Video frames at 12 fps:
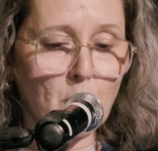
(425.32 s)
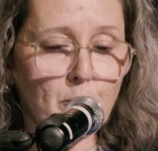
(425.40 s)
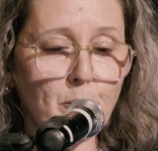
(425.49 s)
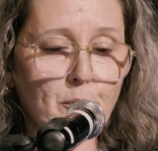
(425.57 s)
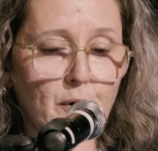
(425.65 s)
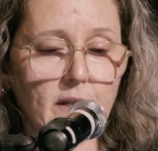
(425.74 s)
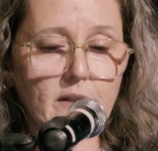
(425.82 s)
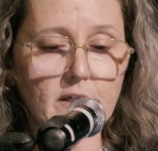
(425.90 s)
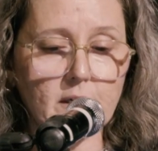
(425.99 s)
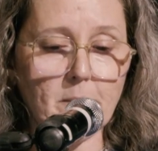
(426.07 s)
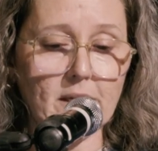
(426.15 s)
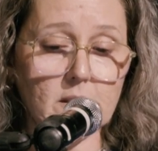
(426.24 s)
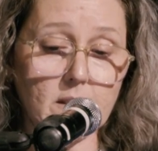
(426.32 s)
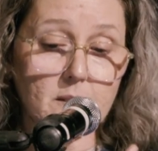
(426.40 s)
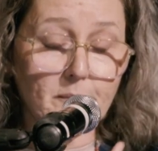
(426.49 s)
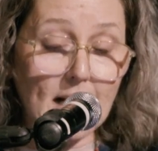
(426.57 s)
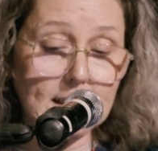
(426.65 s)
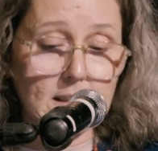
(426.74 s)
but putting their demands
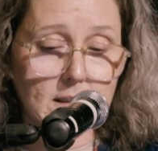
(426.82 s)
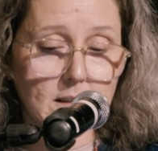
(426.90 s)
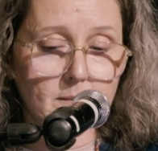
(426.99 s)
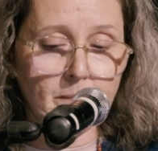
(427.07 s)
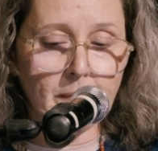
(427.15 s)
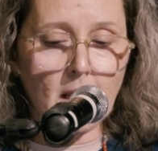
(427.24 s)
into practice.